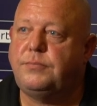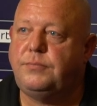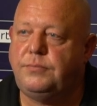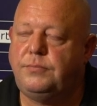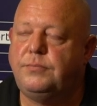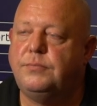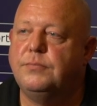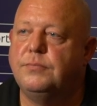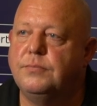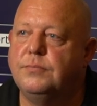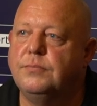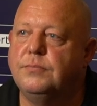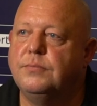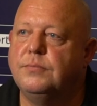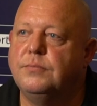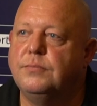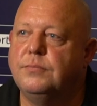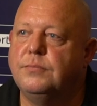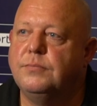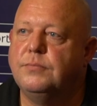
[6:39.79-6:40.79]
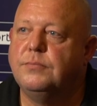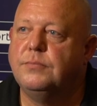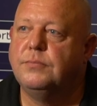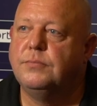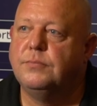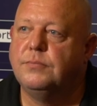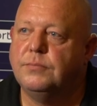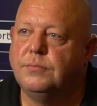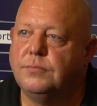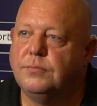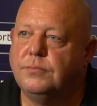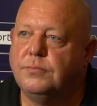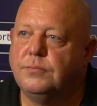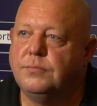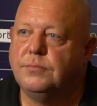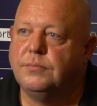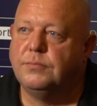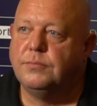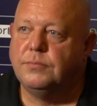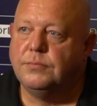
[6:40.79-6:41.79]
but does that take a
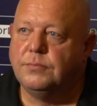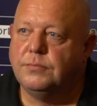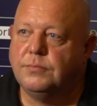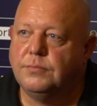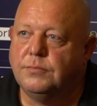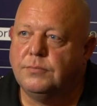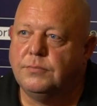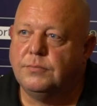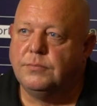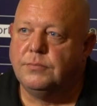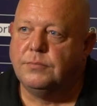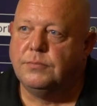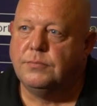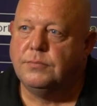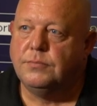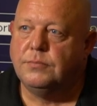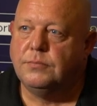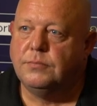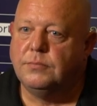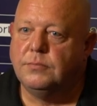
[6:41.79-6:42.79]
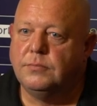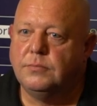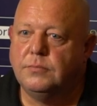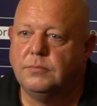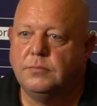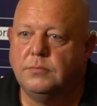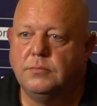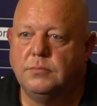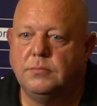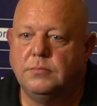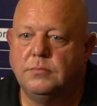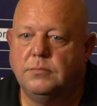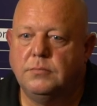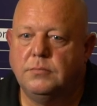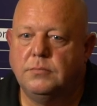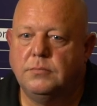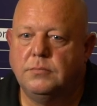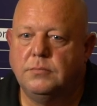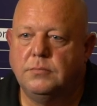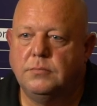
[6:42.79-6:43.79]
bit of the, the pressure off financially,
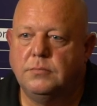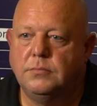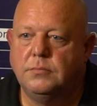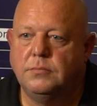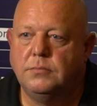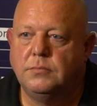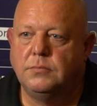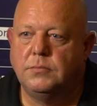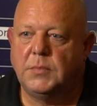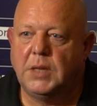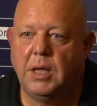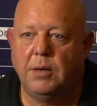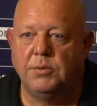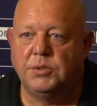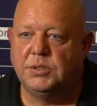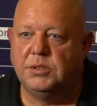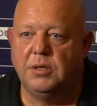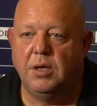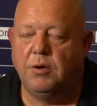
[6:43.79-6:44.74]
knowing that you've got There was else?